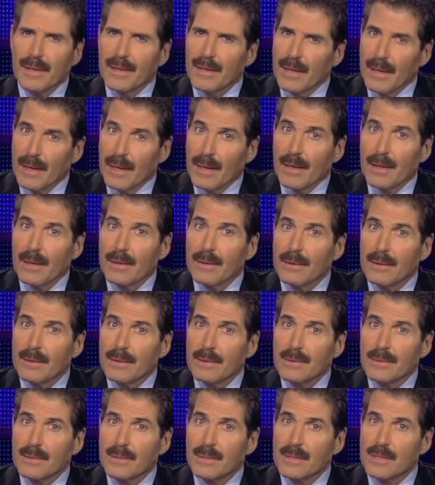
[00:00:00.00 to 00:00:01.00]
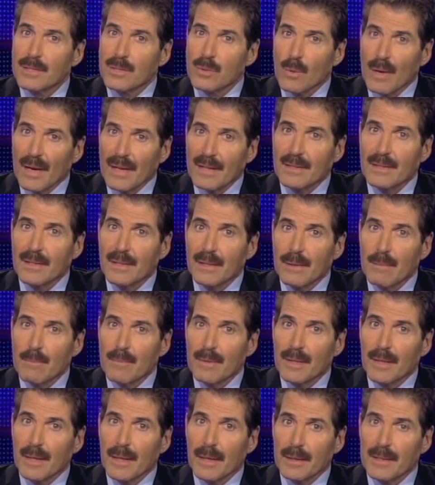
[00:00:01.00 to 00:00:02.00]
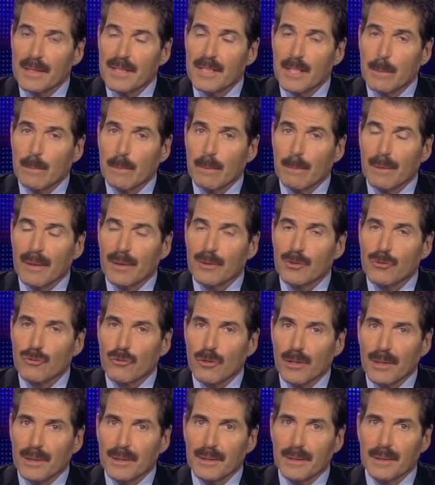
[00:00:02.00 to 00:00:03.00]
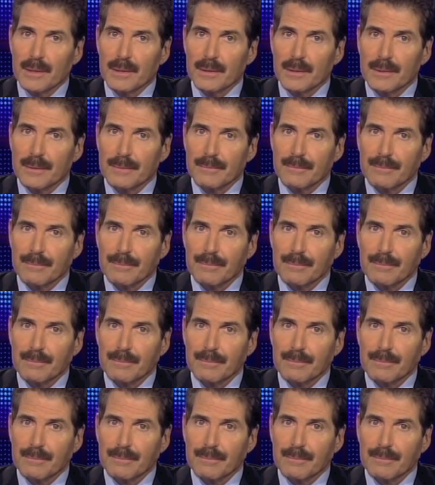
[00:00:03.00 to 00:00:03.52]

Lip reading: Again, it's a SWAT team that got a tip about drug dealing.